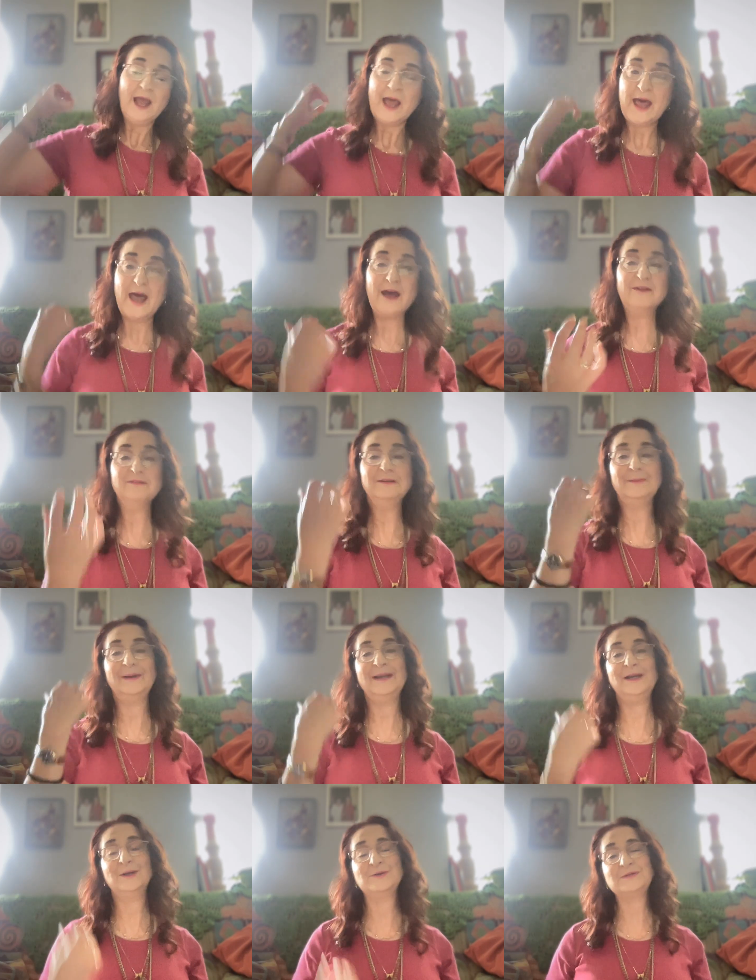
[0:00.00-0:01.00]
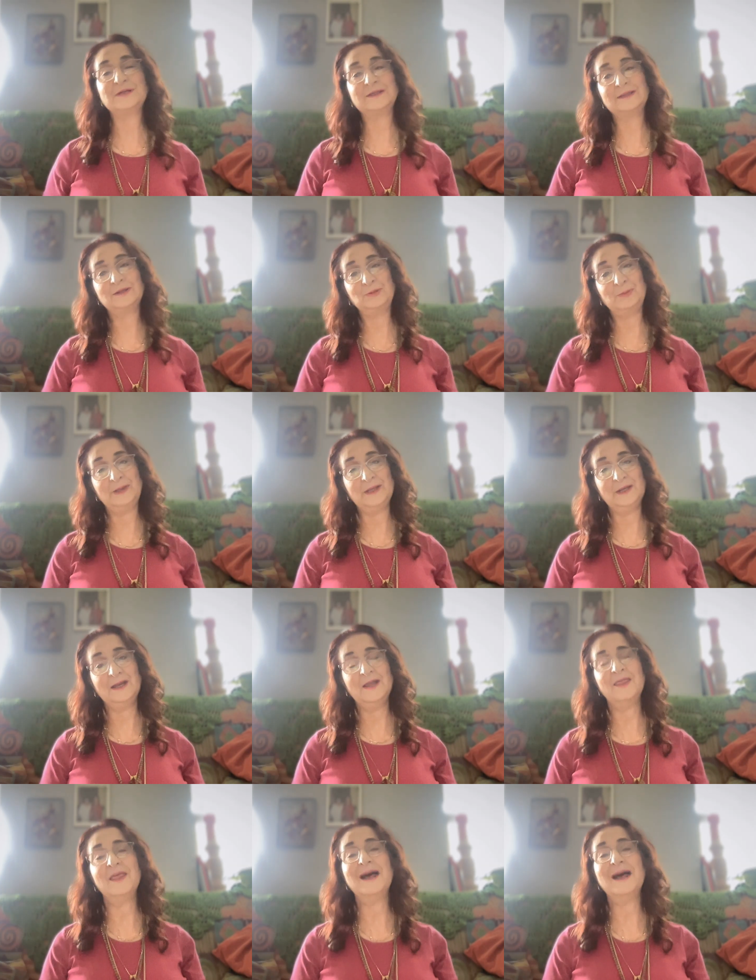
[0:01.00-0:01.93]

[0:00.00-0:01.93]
Everybody knows a little bit. And